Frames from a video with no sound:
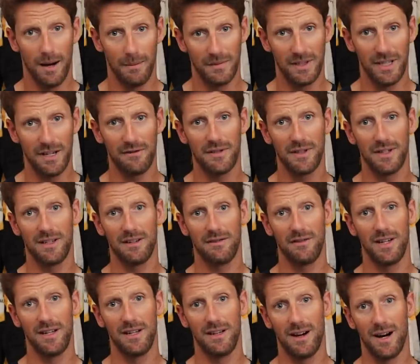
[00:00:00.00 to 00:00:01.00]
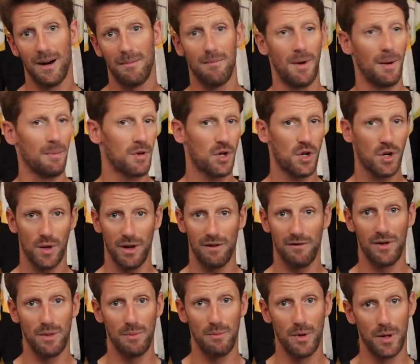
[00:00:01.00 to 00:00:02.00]
I'm sure
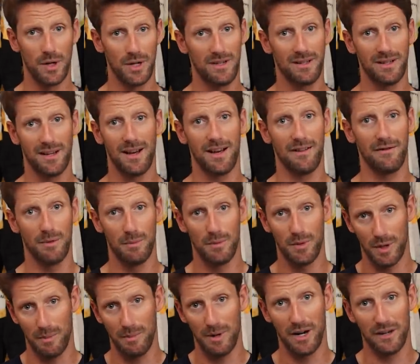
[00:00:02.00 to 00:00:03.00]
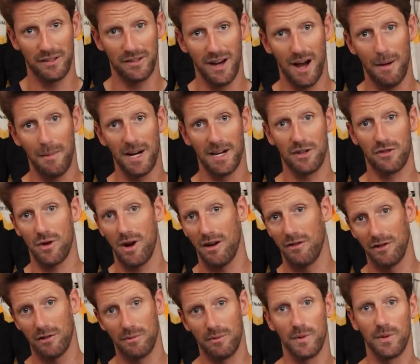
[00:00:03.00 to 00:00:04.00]
if you put a better tarmac,
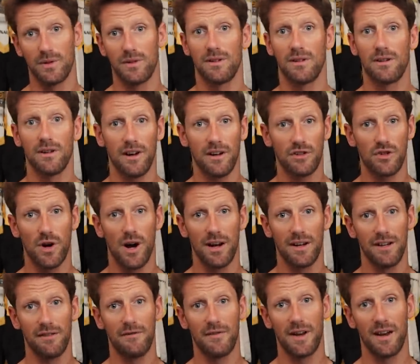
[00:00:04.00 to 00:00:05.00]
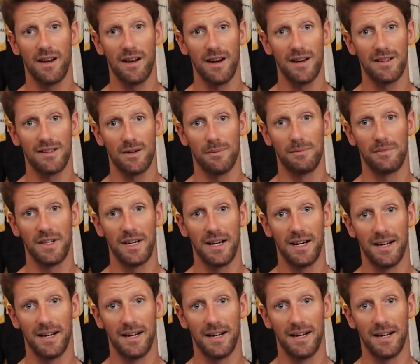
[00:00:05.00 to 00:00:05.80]
driver is gonna try different lines up there